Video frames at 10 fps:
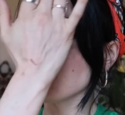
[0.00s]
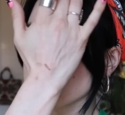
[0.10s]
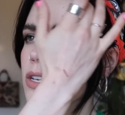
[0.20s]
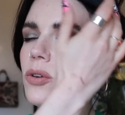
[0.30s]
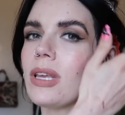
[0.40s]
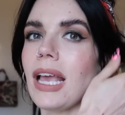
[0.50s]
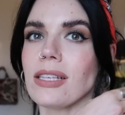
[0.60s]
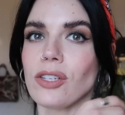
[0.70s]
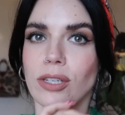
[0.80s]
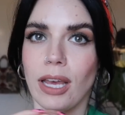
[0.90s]
So
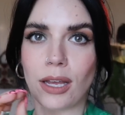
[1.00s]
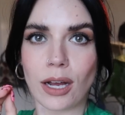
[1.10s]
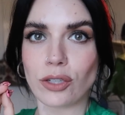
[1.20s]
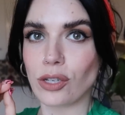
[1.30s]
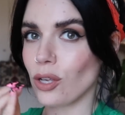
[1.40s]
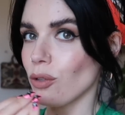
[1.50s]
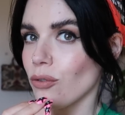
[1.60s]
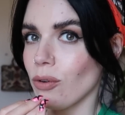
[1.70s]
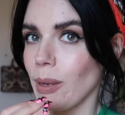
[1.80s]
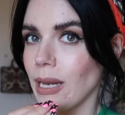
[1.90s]
yesterday, I'll just go
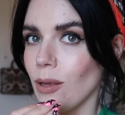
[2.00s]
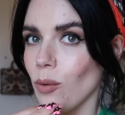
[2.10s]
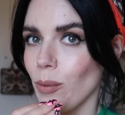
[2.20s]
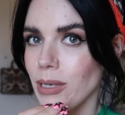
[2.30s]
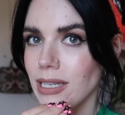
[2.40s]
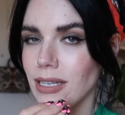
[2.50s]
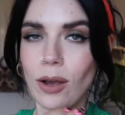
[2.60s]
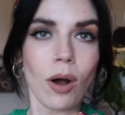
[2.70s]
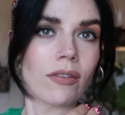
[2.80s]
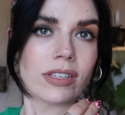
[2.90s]
through quickly what we did.
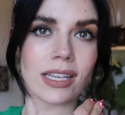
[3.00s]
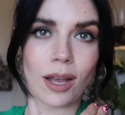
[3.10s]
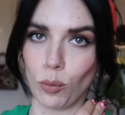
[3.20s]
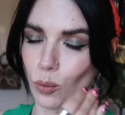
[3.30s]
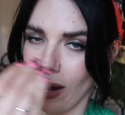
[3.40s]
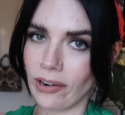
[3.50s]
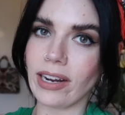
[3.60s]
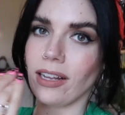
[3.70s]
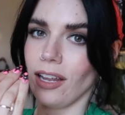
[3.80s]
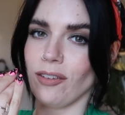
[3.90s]
Now, obviously I'm
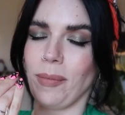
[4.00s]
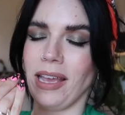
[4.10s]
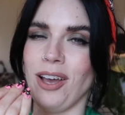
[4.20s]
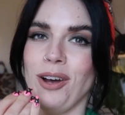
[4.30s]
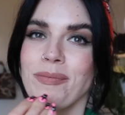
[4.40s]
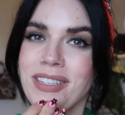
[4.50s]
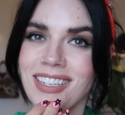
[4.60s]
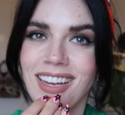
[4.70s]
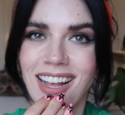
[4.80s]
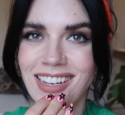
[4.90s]
wearing a lot of makeup
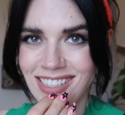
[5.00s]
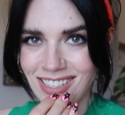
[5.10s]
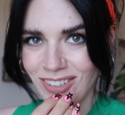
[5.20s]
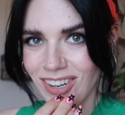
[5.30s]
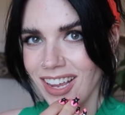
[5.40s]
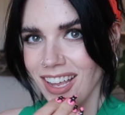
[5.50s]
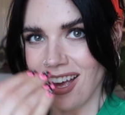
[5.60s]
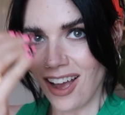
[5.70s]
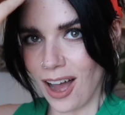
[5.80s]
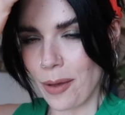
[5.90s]
today, so like
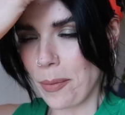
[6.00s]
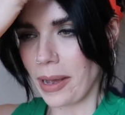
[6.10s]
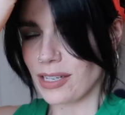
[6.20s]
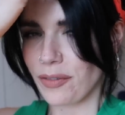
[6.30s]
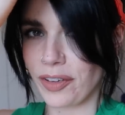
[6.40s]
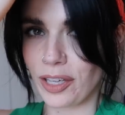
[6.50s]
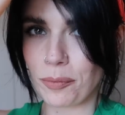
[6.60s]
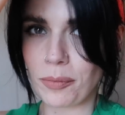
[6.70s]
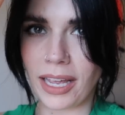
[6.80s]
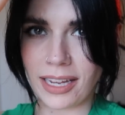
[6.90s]
I'm about to
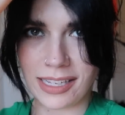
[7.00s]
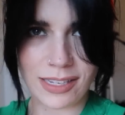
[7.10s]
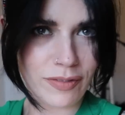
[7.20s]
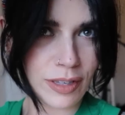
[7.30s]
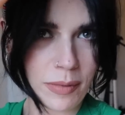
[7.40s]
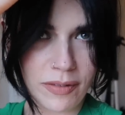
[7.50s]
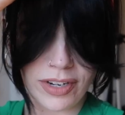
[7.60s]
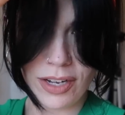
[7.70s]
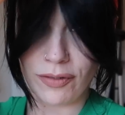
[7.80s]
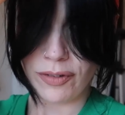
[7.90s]
film, like it's a filming
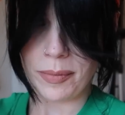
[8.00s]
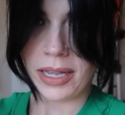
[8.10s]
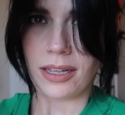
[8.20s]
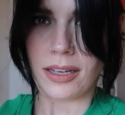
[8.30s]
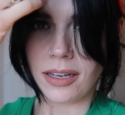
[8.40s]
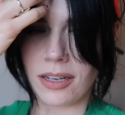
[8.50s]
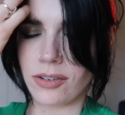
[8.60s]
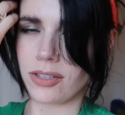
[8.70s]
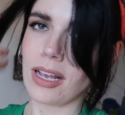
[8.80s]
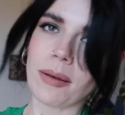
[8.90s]
video for me. I
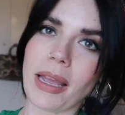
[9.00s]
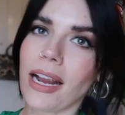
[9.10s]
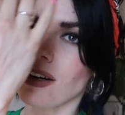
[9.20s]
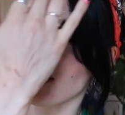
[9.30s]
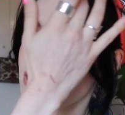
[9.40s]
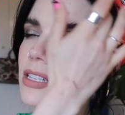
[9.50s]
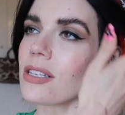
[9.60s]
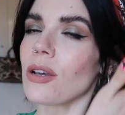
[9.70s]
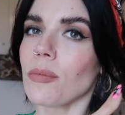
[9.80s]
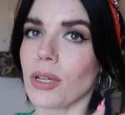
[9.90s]
also have my hair done,
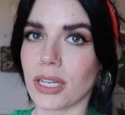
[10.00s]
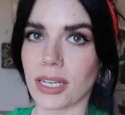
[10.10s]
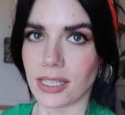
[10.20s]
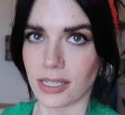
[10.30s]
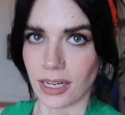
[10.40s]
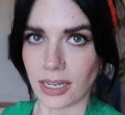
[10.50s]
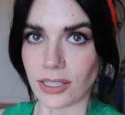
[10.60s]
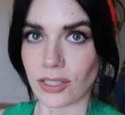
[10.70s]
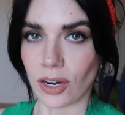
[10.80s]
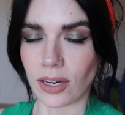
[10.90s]
so I'm not nice and
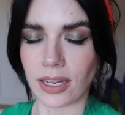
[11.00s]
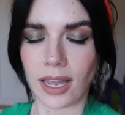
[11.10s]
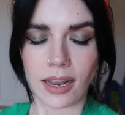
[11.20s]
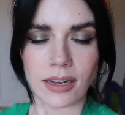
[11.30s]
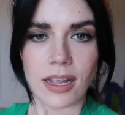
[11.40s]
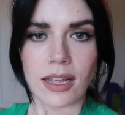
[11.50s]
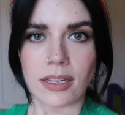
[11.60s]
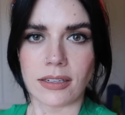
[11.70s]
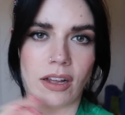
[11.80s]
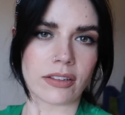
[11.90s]
like dark again.
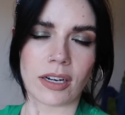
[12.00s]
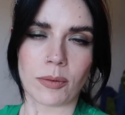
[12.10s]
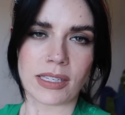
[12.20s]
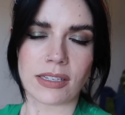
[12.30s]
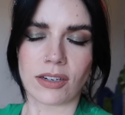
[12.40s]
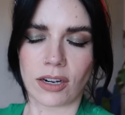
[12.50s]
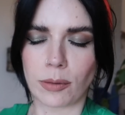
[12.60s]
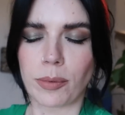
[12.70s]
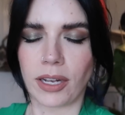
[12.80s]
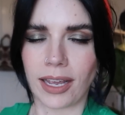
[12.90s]
Not that I wasn't
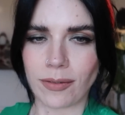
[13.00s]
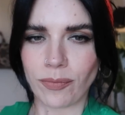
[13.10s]
dark, but like,